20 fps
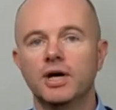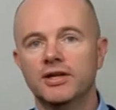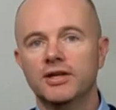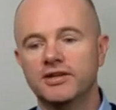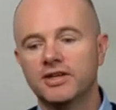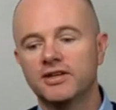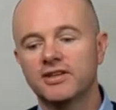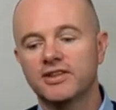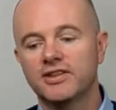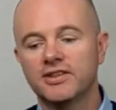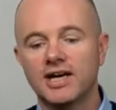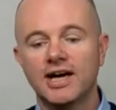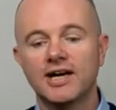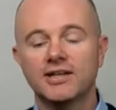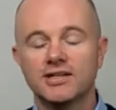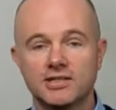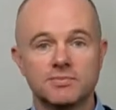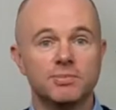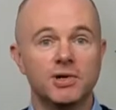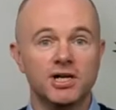So I
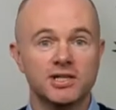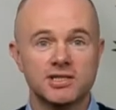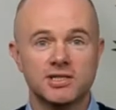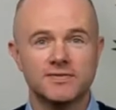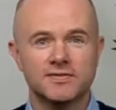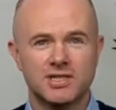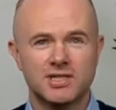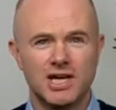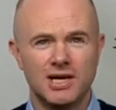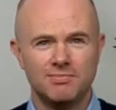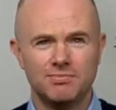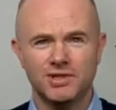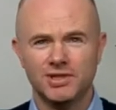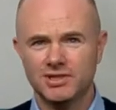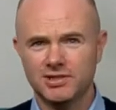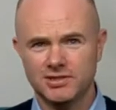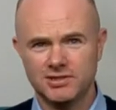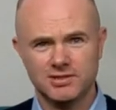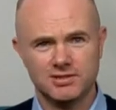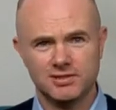think that is a positive
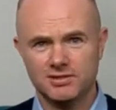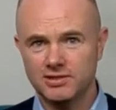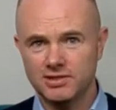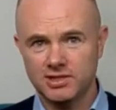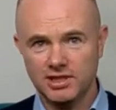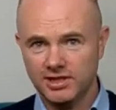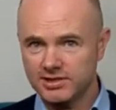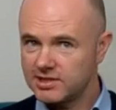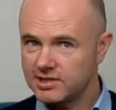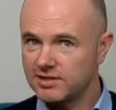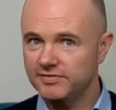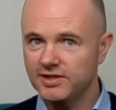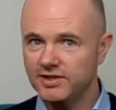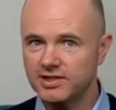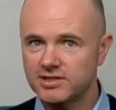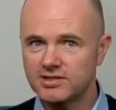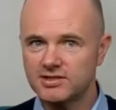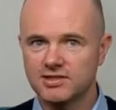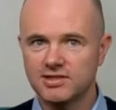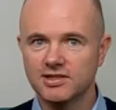step because there's
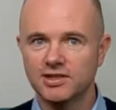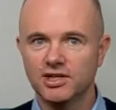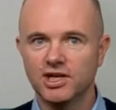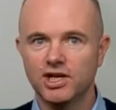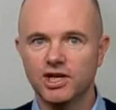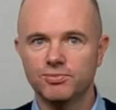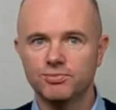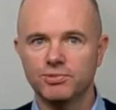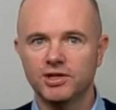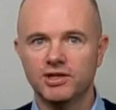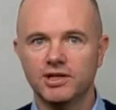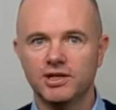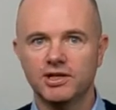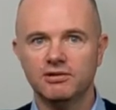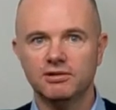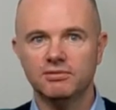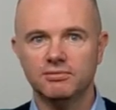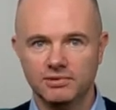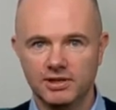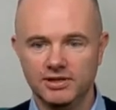lots of devices in the home
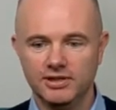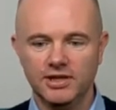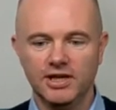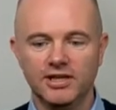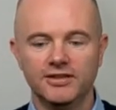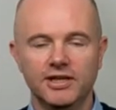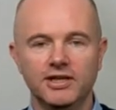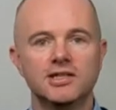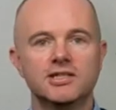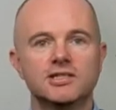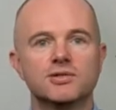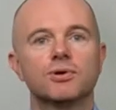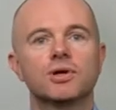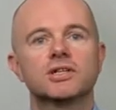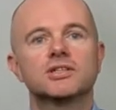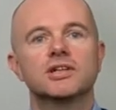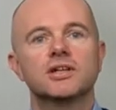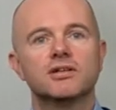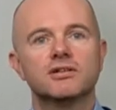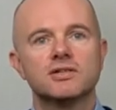right now and, and, and they
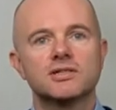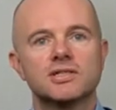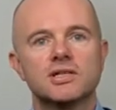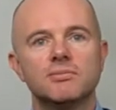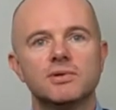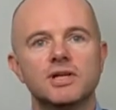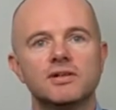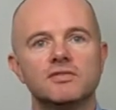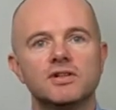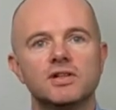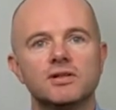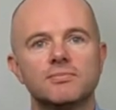need to work together at